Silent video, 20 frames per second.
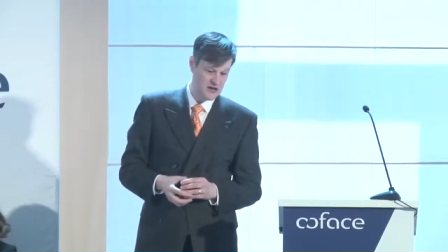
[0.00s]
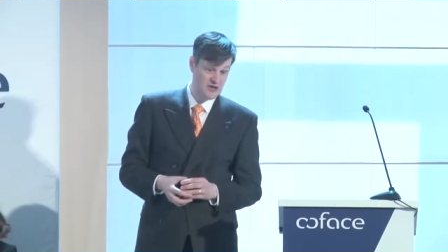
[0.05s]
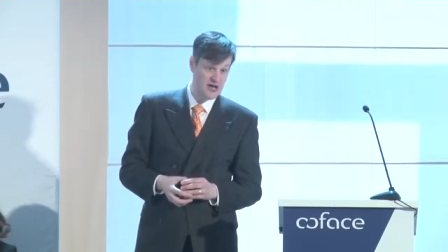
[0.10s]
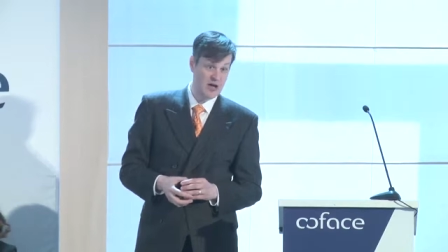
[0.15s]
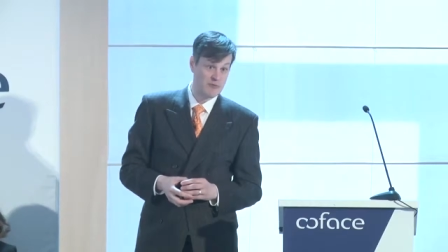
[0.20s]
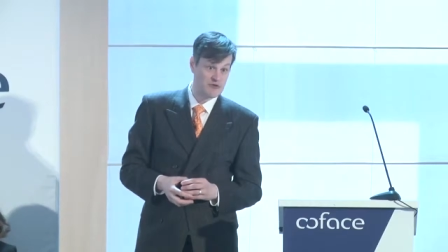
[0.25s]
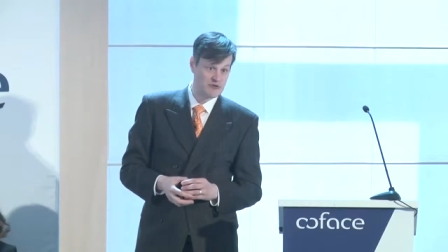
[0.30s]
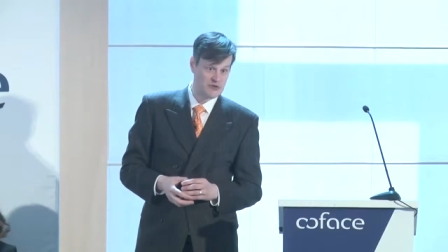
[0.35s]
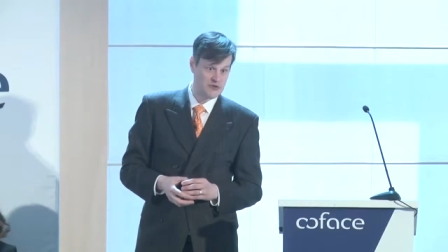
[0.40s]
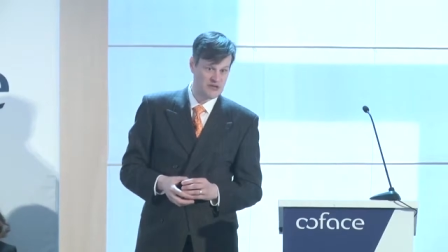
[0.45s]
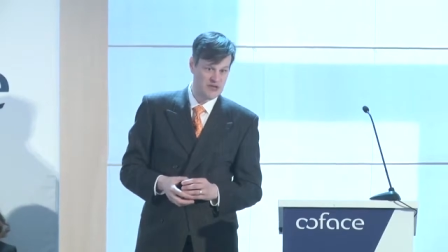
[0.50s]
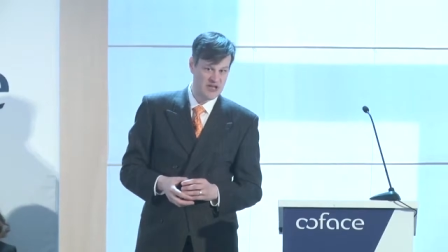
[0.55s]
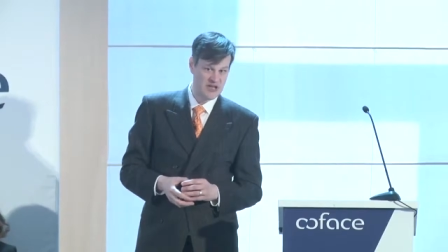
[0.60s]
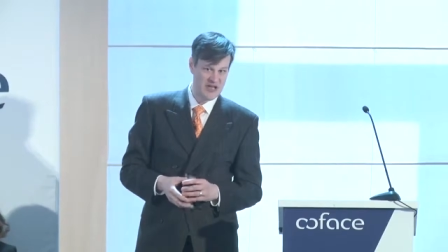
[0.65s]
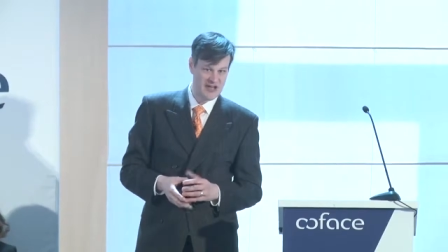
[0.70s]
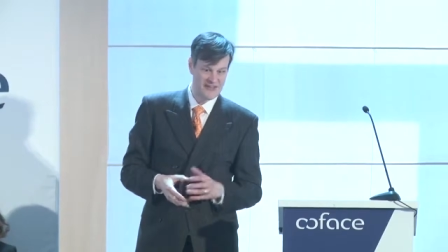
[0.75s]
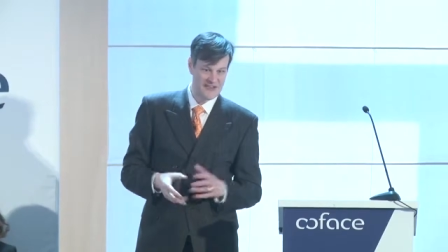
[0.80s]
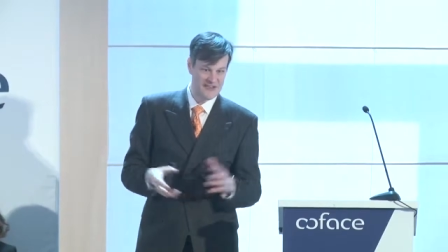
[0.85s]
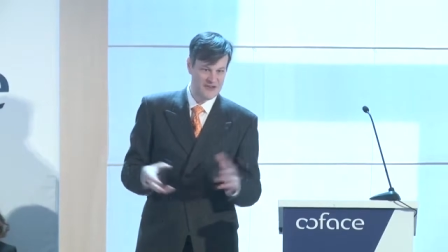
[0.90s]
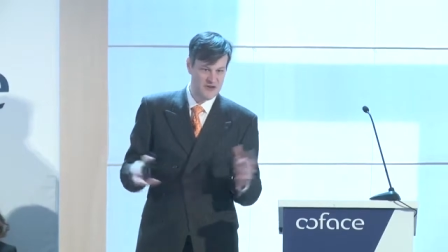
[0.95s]
adoption.
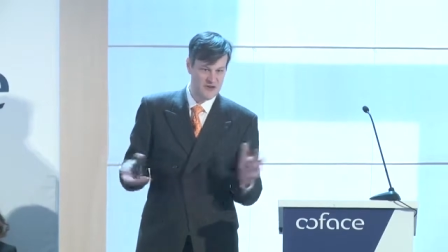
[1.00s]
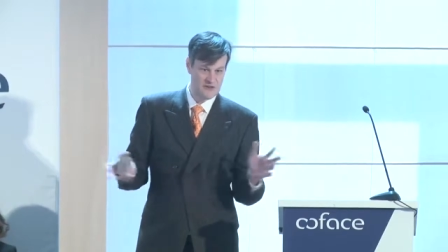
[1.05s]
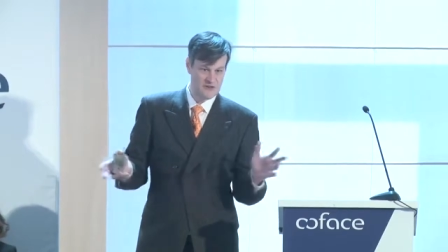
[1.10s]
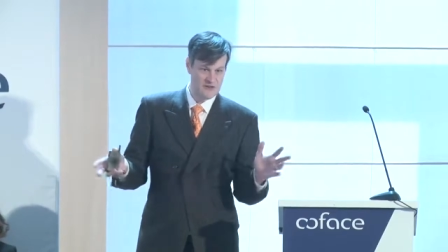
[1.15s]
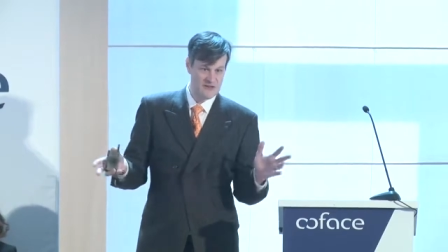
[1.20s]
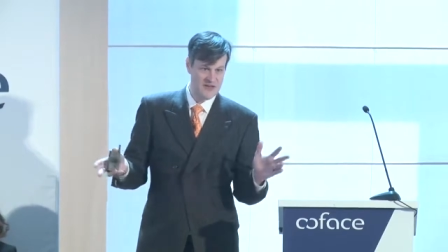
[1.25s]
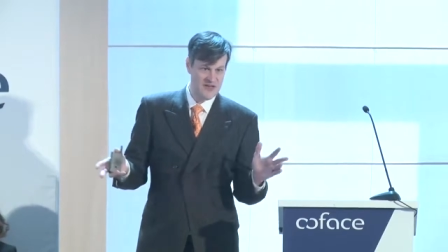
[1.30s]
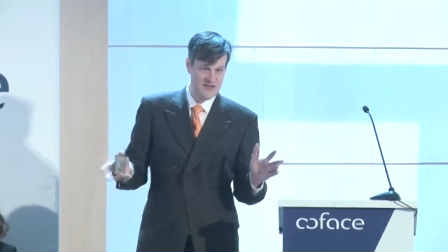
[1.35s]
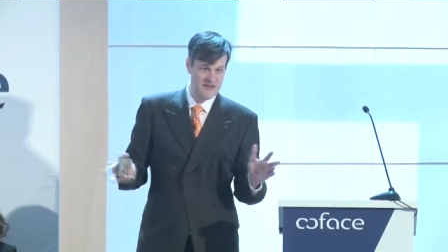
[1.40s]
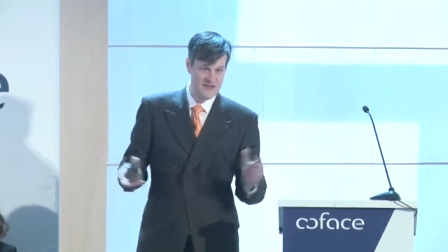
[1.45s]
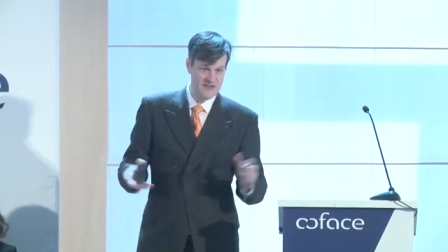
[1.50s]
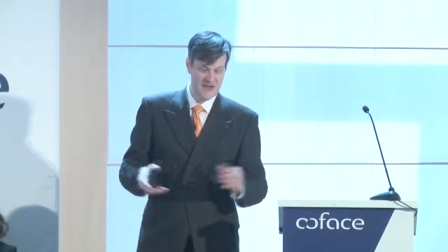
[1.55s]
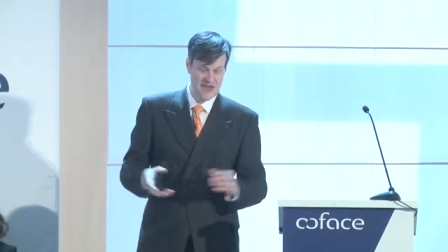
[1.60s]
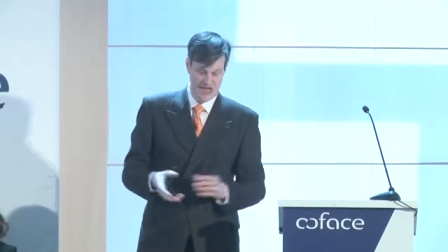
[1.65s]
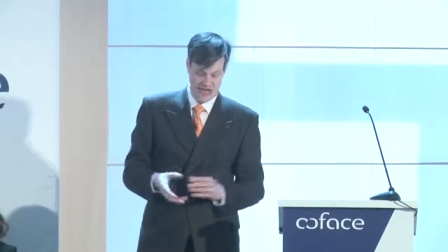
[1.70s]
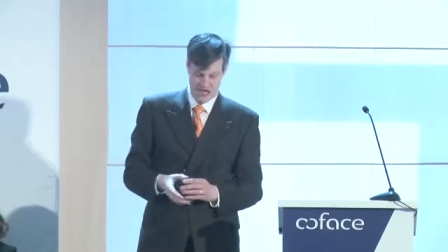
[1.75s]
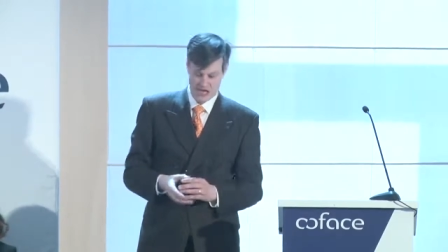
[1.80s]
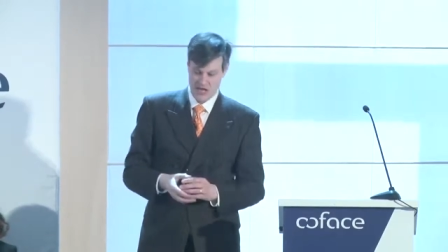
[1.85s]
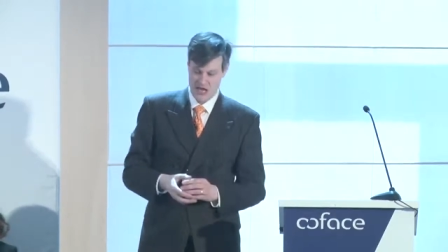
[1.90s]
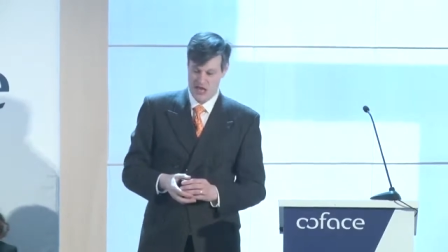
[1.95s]
And that goes without
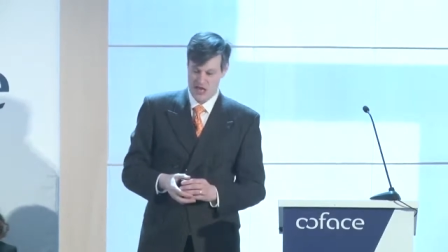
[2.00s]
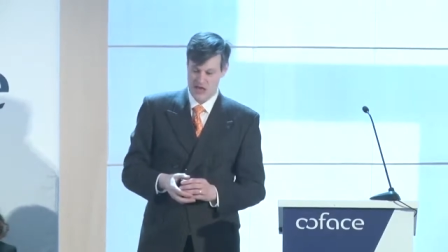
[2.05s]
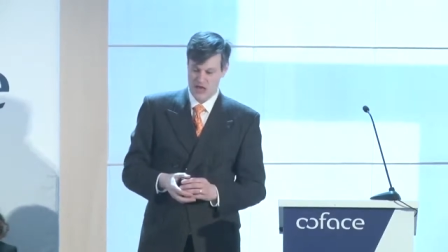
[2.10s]
saying.